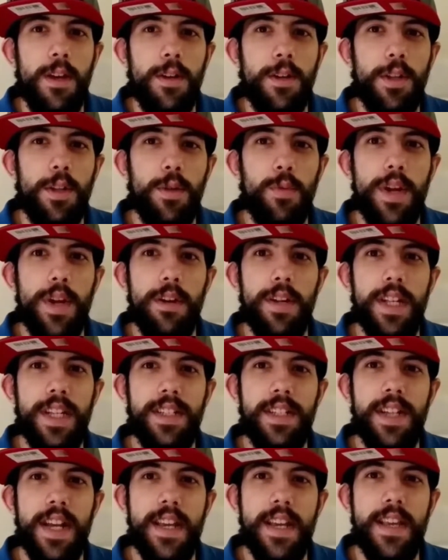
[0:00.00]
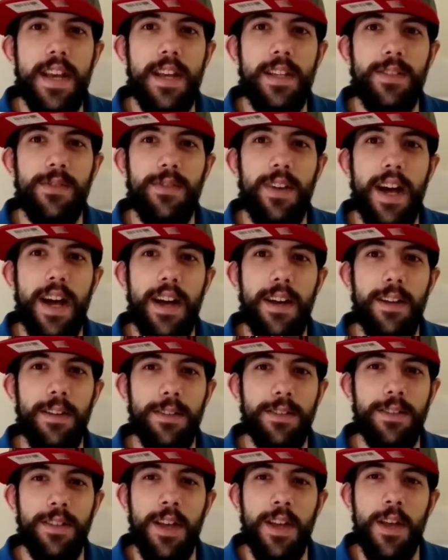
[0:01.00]
the Wierd NJ Case
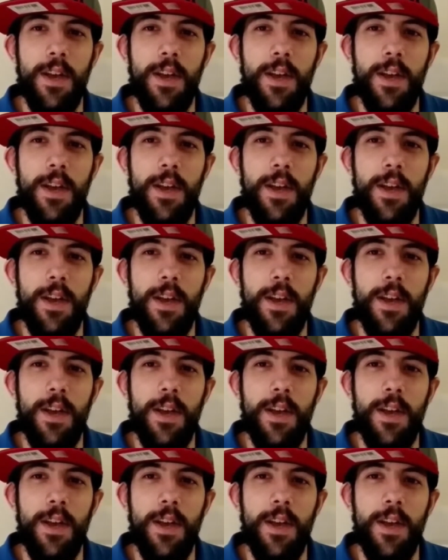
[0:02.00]
Files